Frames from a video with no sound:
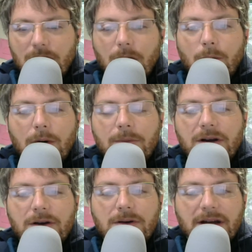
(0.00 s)
One
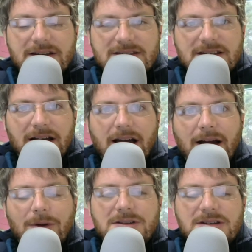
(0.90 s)
more note, guys.
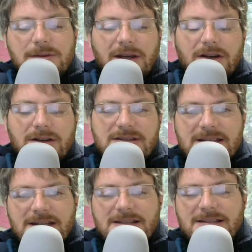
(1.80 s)
I want you to be good
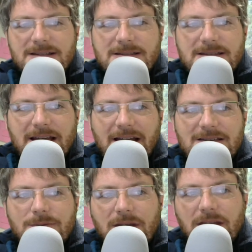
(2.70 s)
citizens
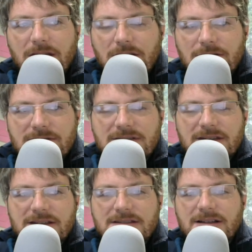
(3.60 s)
as we use
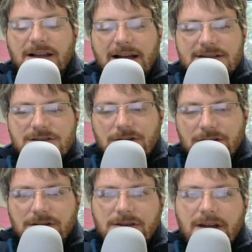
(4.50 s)
this class
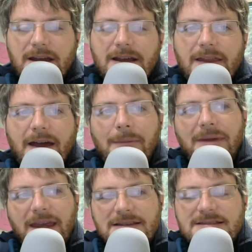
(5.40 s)
journal. That
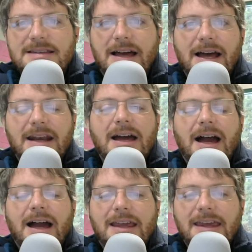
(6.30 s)
means that
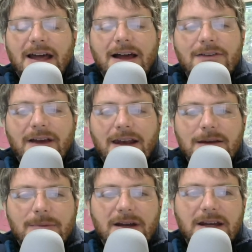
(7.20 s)
I can't have
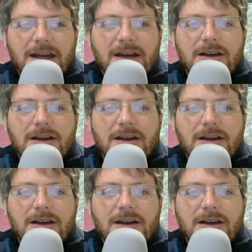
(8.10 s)
anybody